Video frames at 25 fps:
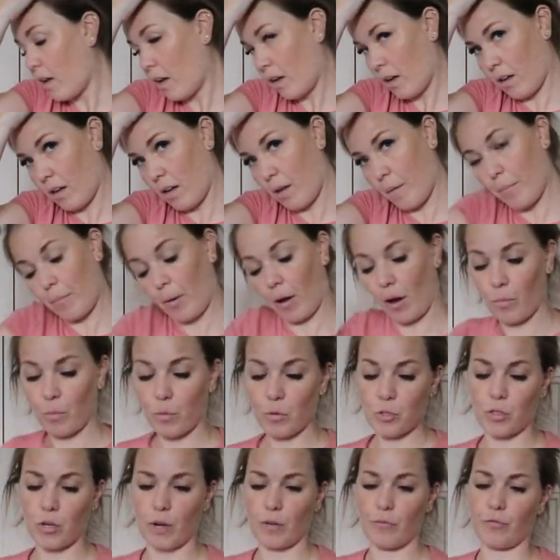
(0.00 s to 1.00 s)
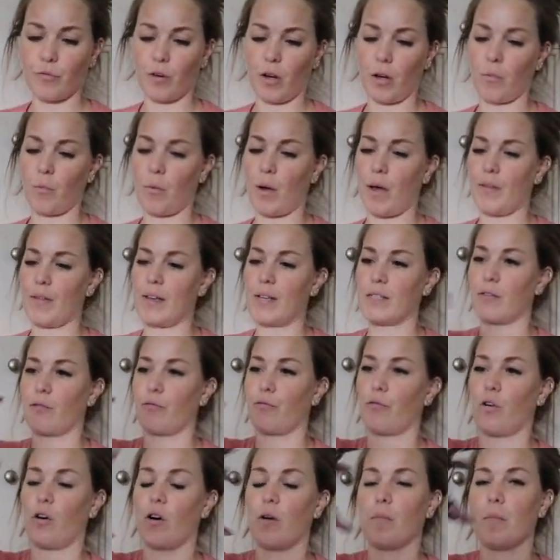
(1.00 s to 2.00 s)
But I will try and find where these are
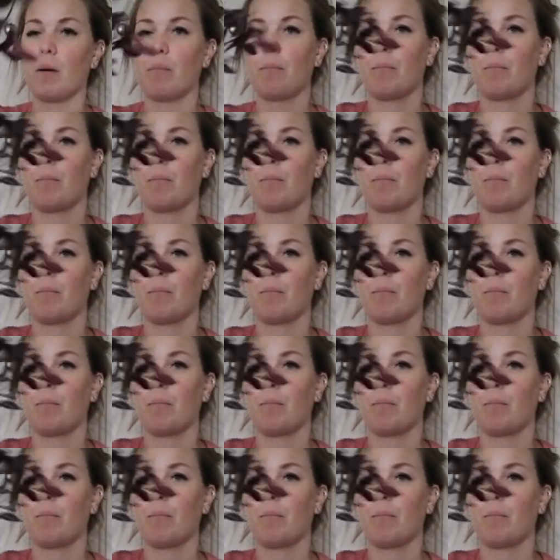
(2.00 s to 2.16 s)
from.